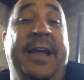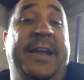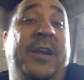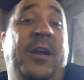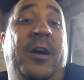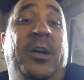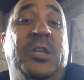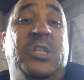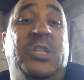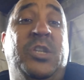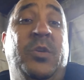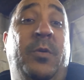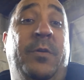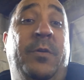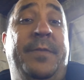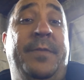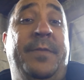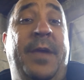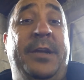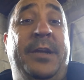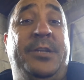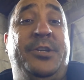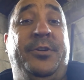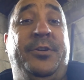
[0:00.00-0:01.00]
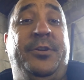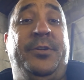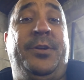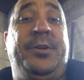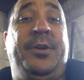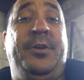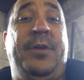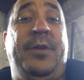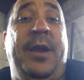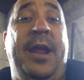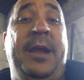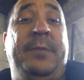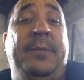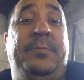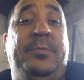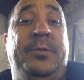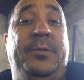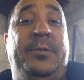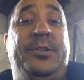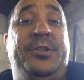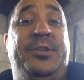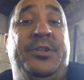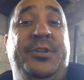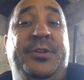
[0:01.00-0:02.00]
could also affect your
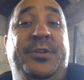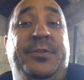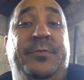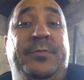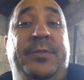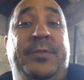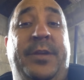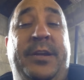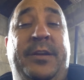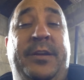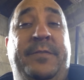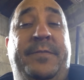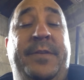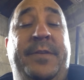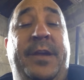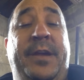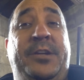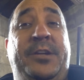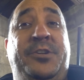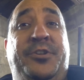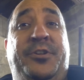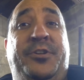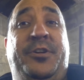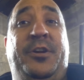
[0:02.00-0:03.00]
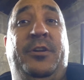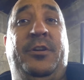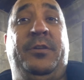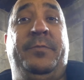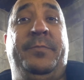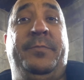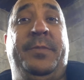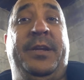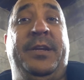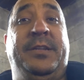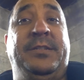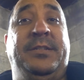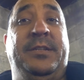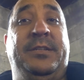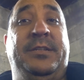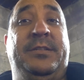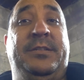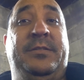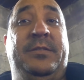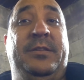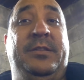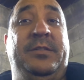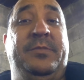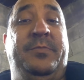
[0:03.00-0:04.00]
amperage too. That could affect your current because
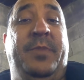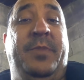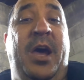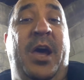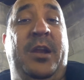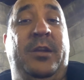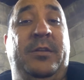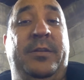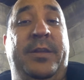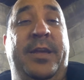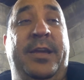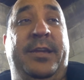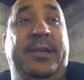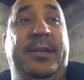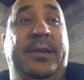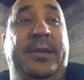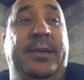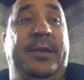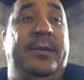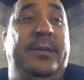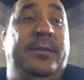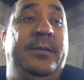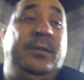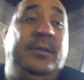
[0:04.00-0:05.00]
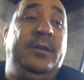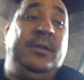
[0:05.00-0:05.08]
it's bottlenecking it.